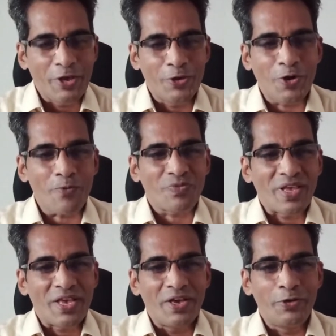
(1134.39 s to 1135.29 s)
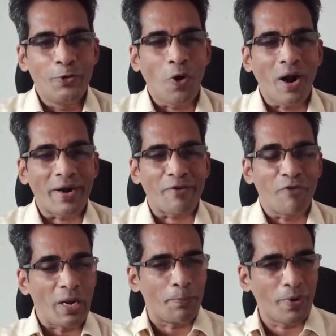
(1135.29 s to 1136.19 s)
You know, you are
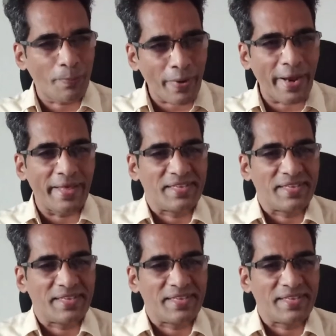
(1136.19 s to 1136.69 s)
well prepared,